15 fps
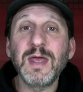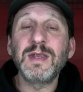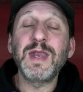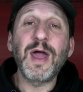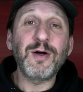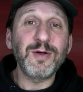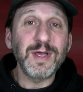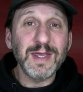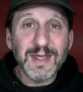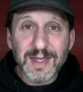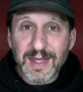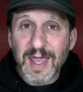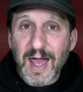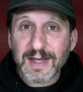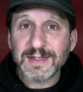Now
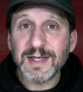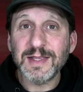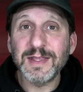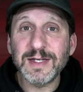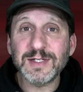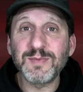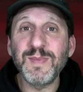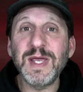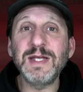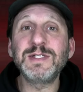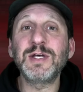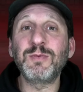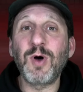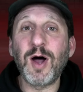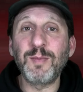yes this
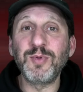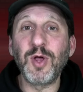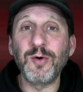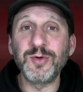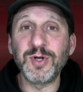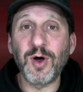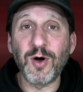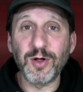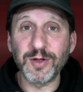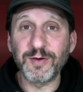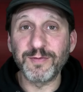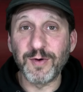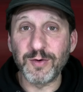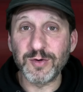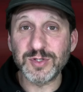means it will upload all
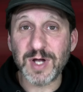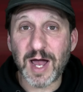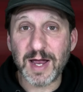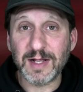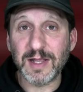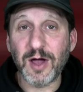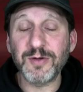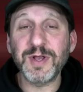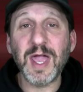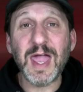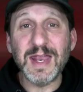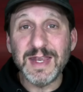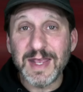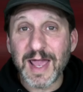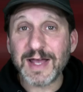your photos to iCloud
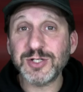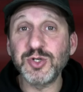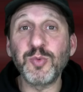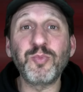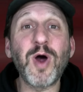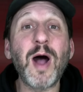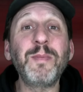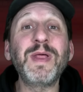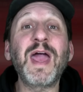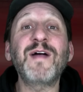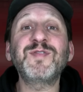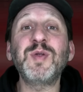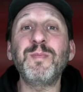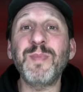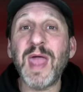and yes you'll probably
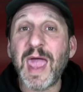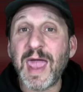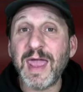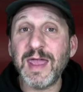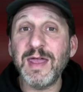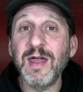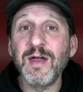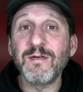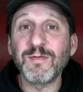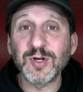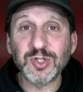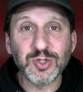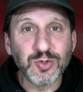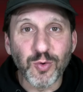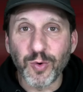have to pay
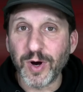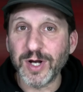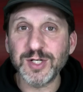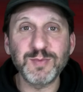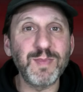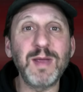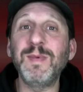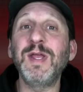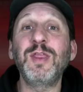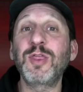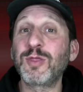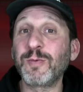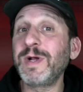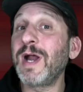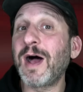for storage maybe
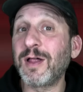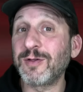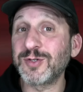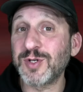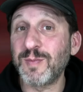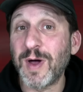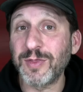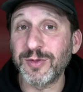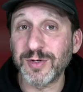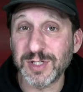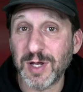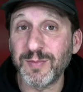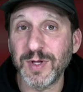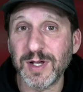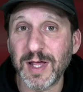$3 a month or
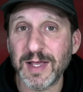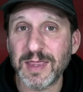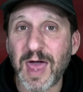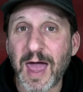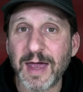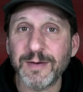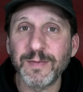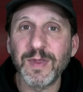something like that.